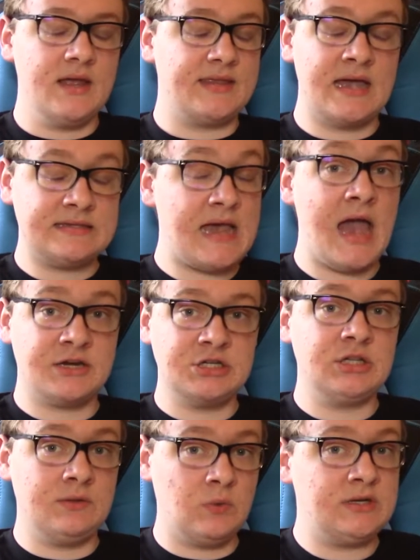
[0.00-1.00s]
That's
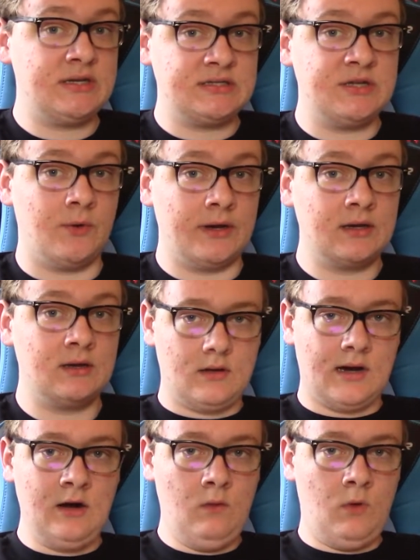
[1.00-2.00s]
actually what he's doing.
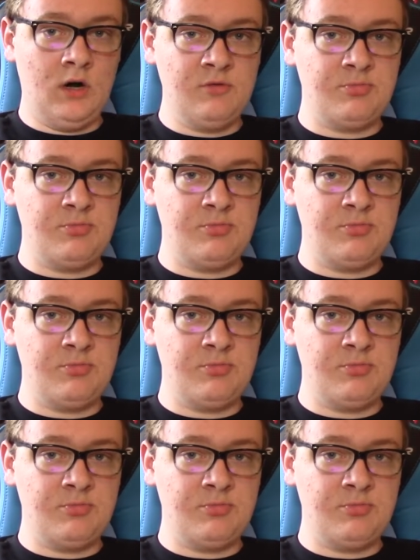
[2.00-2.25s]
I don't want